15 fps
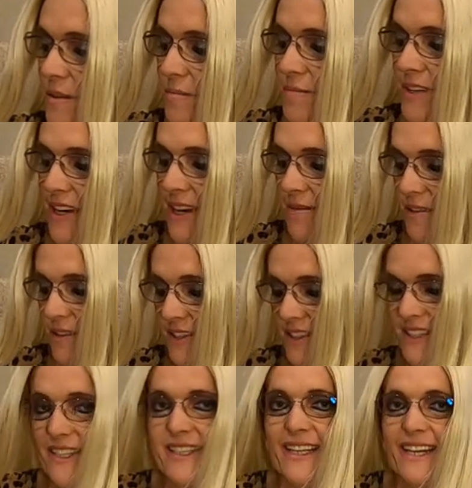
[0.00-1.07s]
won't be able
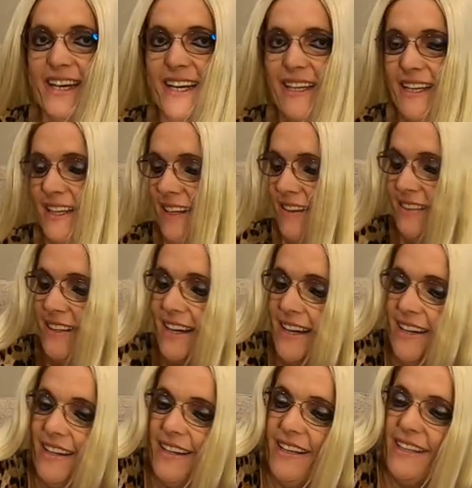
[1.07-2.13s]
to see any of
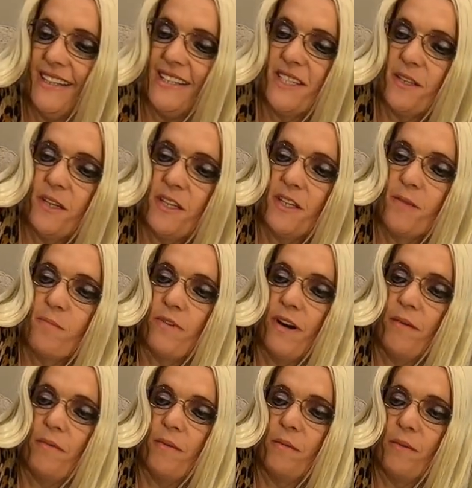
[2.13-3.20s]
that. It's
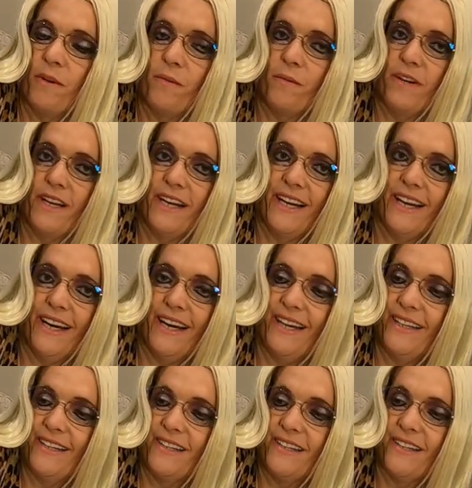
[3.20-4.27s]
probably really
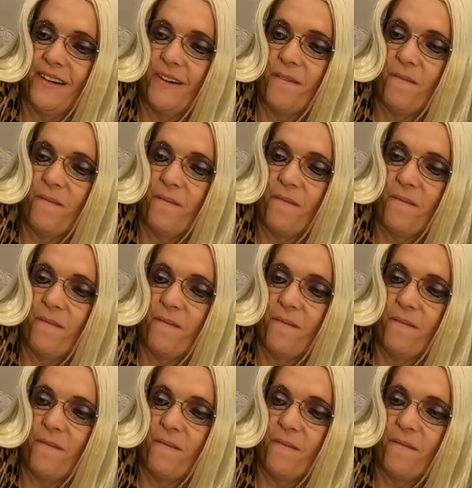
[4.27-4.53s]
light.